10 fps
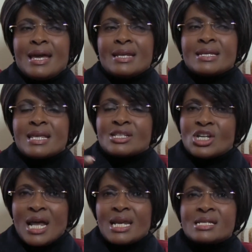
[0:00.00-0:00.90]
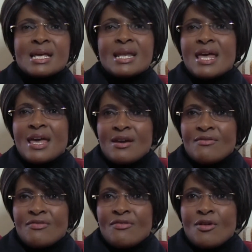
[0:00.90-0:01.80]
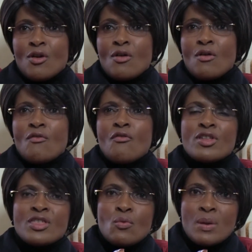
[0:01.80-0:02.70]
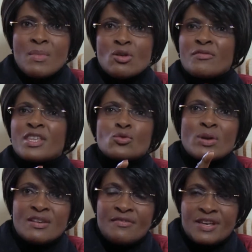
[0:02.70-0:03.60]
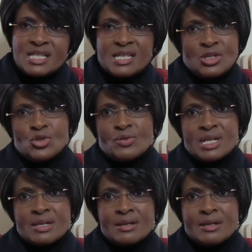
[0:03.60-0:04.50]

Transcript: And the challenge that I have for the women of the 21st century,